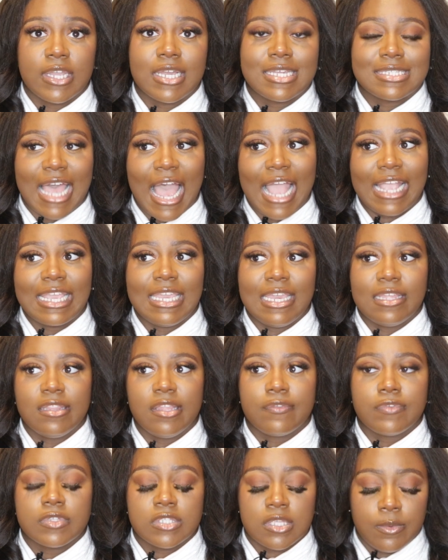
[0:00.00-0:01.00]
because I can't
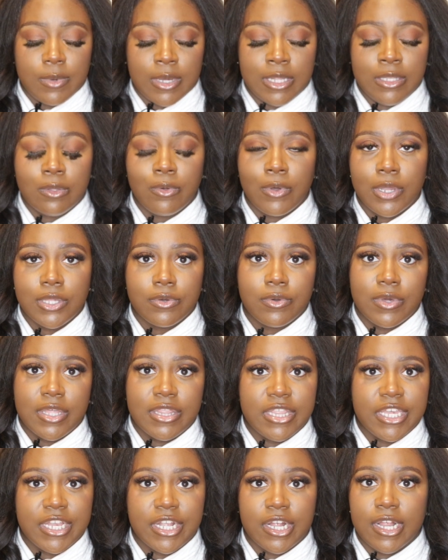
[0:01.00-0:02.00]
look for someone loyal
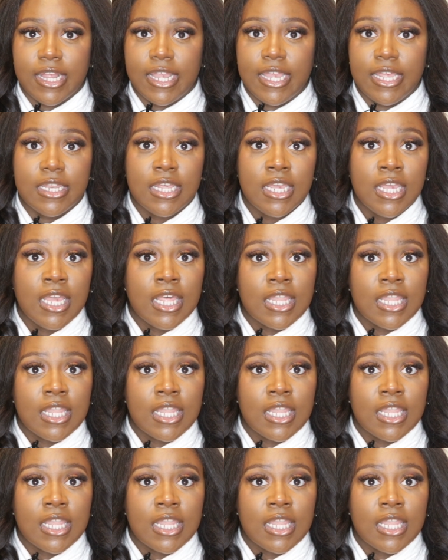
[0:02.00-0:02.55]
and there and